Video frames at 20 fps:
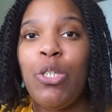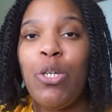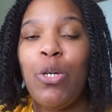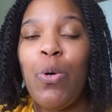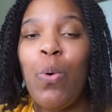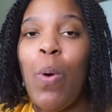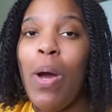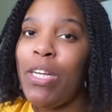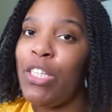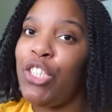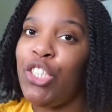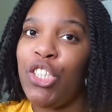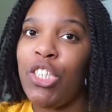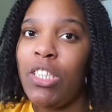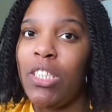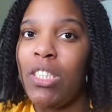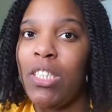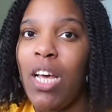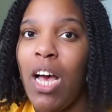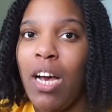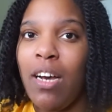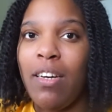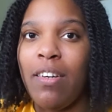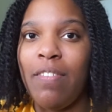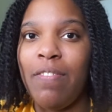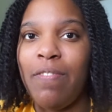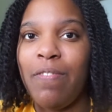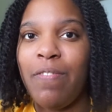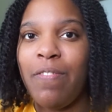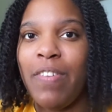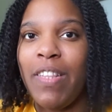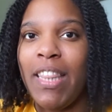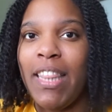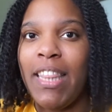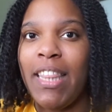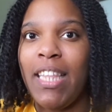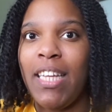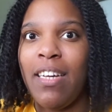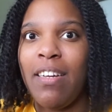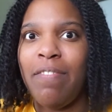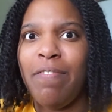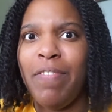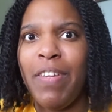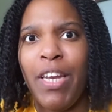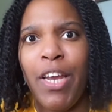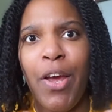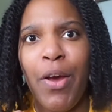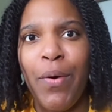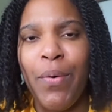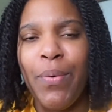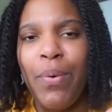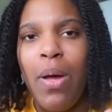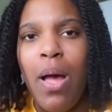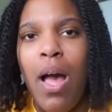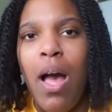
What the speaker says: question of the video.